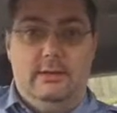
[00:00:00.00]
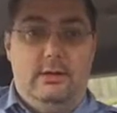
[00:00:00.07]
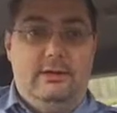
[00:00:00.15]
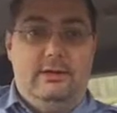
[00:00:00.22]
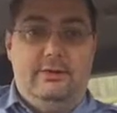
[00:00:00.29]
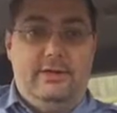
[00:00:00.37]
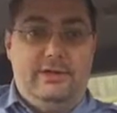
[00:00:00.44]

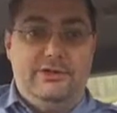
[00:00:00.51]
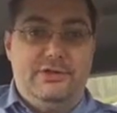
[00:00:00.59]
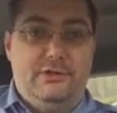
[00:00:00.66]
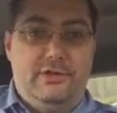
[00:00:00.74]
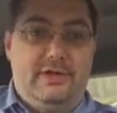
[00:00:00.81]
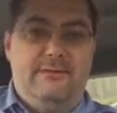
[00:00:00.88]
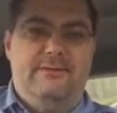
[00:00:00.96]
other things, you
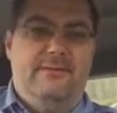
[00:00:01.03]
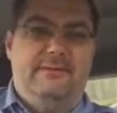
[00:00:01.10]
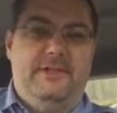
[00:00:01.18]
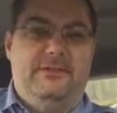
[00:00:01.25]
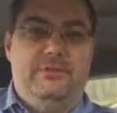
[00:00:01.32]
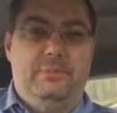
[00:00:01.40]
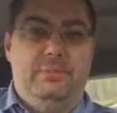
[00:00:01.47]
know, like a
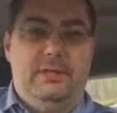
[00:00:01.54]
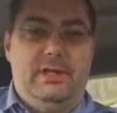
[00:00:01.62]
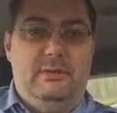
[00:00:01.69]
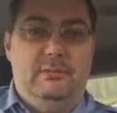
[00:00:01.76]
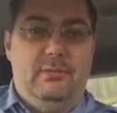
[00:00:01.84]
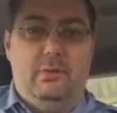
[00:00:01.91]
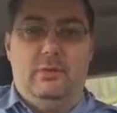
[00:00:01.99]
52
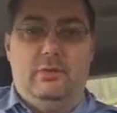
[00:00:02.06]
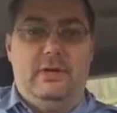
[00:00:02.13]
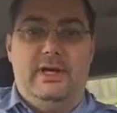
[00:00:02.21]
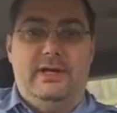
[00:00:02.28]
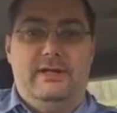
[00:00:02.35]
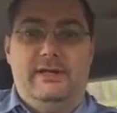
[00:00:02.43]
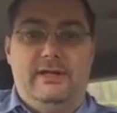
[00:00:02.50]
plate bore or
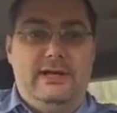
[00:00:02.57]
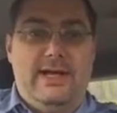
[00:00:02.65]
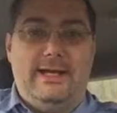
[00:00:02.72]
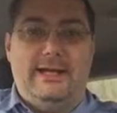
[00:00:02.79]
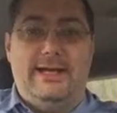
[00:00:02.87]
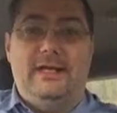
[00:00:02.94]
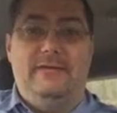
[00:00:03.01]
anything in
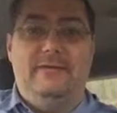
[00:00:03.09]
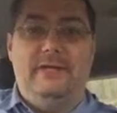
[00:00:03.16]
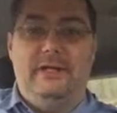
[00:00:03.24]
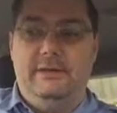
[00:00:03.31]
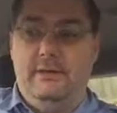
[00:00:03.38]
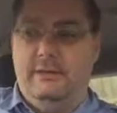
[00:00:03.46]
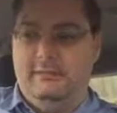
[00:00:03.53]
that kind of
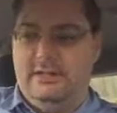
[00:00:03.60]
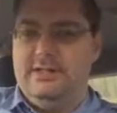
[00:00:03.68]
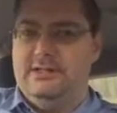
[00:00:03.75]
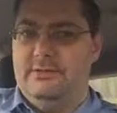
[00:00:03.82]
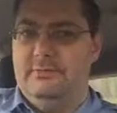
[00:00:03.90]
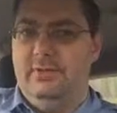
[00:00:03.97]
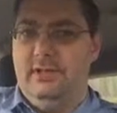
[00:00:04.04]
era.
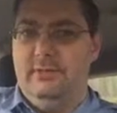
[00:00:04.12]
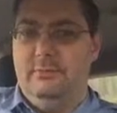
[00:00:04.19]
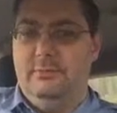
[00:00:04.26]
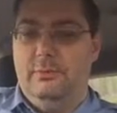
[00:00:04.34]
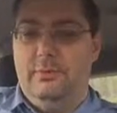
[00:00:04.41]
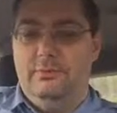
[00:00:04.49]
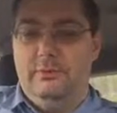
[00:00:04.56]
Things have really
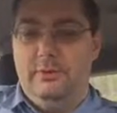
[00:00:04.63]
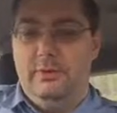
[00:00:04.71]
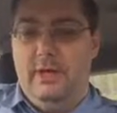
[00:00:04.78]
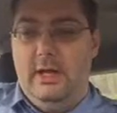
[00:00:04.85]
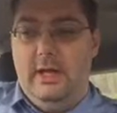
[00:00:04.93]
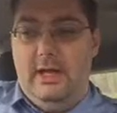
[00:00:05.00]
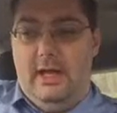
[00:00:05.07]
moved on,
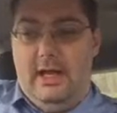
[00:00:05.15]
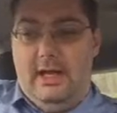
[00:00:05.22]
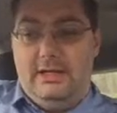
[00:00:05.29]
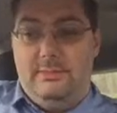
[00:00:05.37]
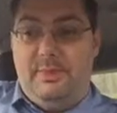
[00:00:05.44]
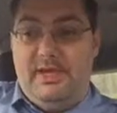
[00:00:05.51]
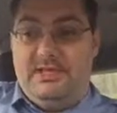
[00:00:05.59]

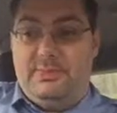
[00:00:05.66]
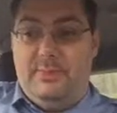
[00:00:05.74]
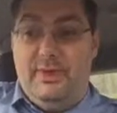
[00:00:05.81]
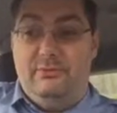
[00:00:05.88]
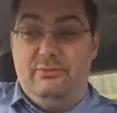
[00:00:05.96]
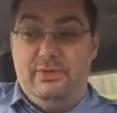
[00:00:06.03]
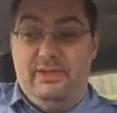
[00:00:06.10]
and the best
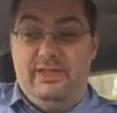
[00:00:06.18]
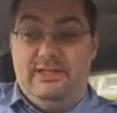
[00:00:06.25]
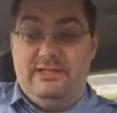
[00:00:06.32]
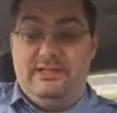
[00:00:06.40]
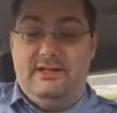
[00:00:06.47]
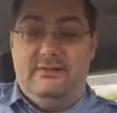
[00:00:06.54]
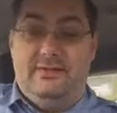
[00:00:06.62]
bit really
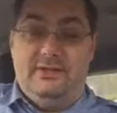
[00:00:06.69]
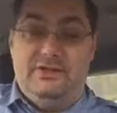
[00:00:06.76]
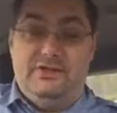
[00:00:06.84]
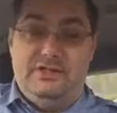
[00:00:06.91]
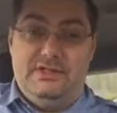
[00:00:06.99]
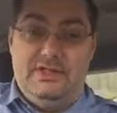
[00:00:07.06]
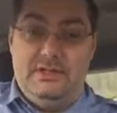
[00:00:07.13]
is the
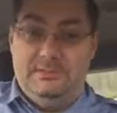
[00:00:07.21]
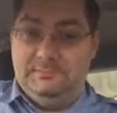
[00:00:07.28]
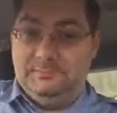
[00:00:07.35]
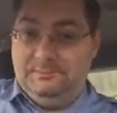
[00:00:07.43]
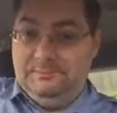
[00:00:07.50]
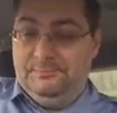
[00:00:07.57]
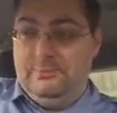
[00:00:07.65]
efficiency.
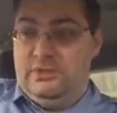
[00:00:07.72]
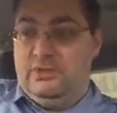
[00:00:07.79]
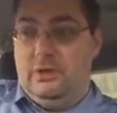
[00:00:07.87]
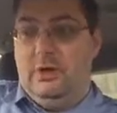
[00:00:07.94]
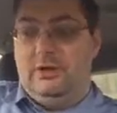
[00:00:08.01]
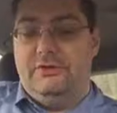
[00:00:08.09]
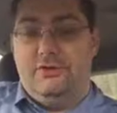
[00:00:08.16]

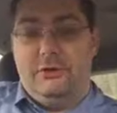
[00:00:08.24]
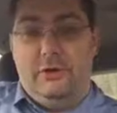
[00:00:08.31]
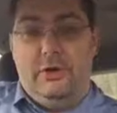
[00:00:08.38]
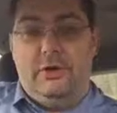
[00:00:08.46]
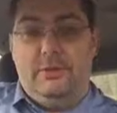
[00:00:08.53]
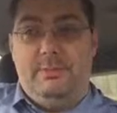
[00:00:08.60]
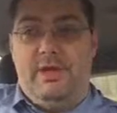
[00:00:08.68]
So I took
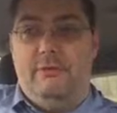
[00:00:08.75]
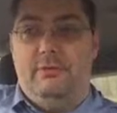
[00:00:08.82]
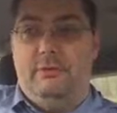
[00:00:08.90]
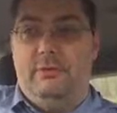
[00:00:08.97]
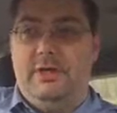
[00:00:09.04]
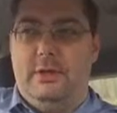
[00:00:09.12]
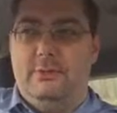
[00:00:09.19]
it on a bit of a
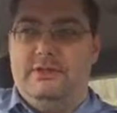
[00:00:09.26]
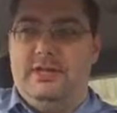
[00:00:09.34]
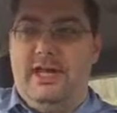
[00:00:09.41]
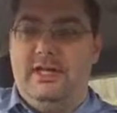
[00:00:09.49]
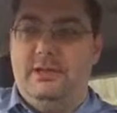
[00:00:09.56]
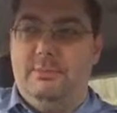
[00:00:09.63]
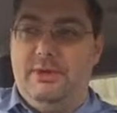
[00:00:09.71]
run. I was
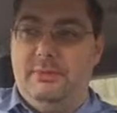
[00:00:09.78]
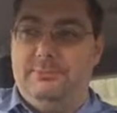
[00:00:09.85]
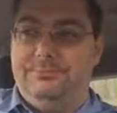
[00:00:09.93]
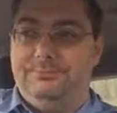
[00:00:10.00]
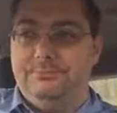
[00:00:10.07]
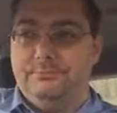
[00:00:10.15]
getting about